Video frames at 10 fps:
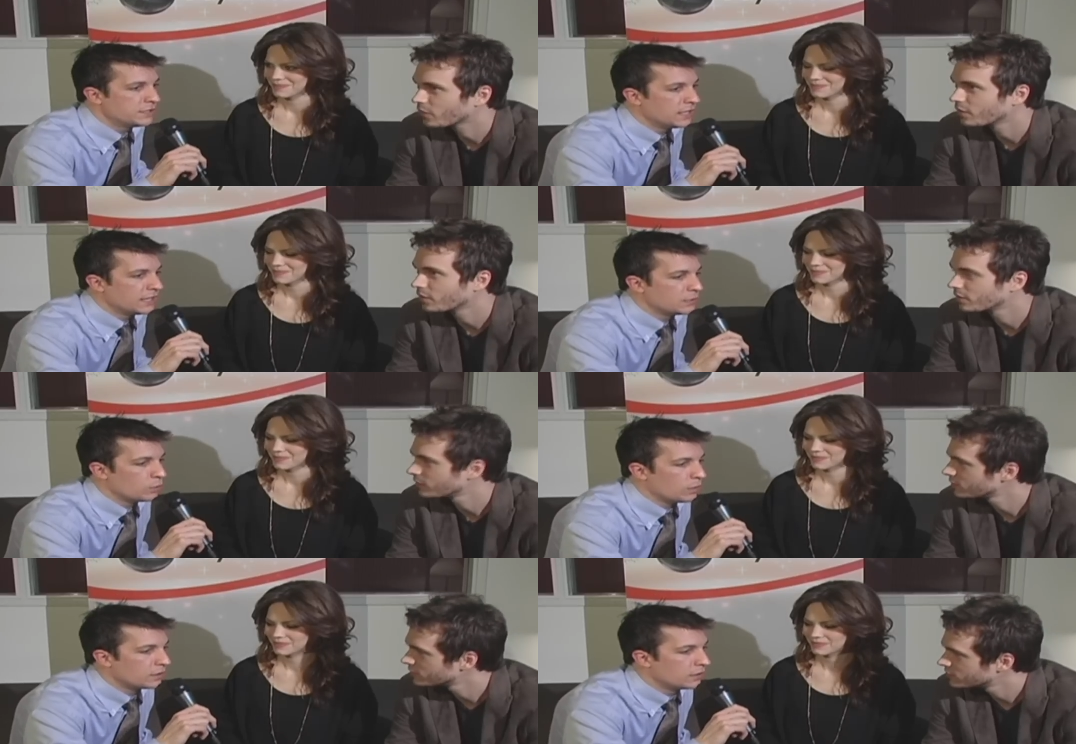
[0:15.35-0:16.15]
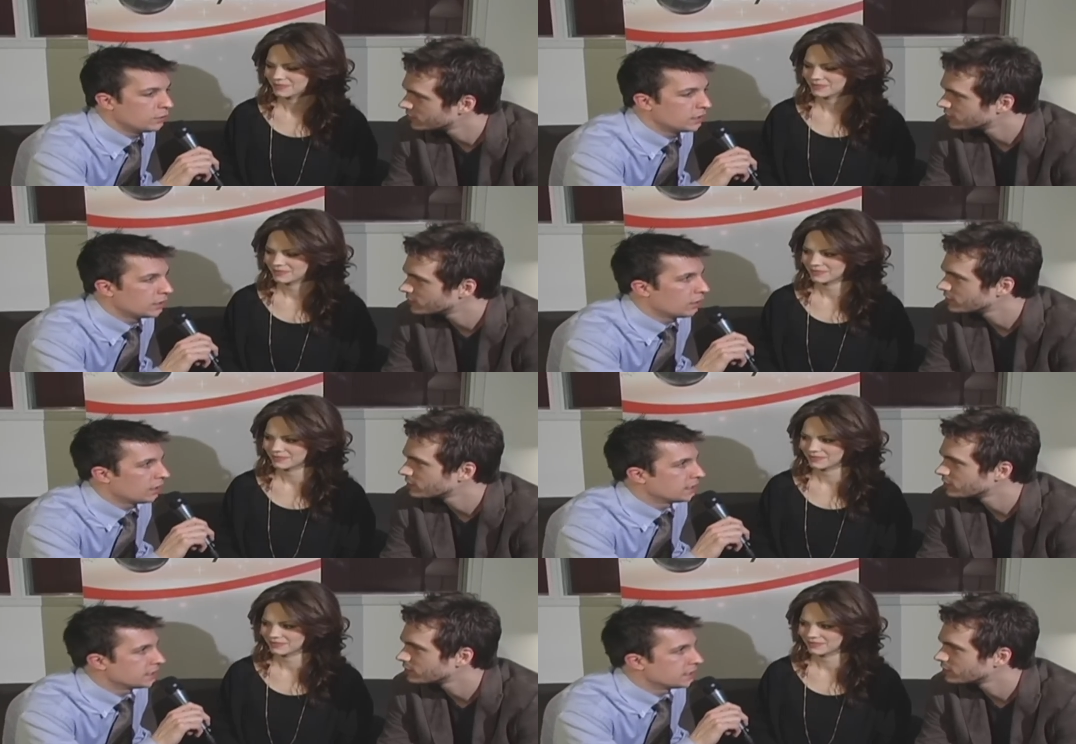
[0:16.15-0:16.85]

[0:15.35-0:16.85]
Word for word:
Speaker 1: was it like to work with Luke and Laura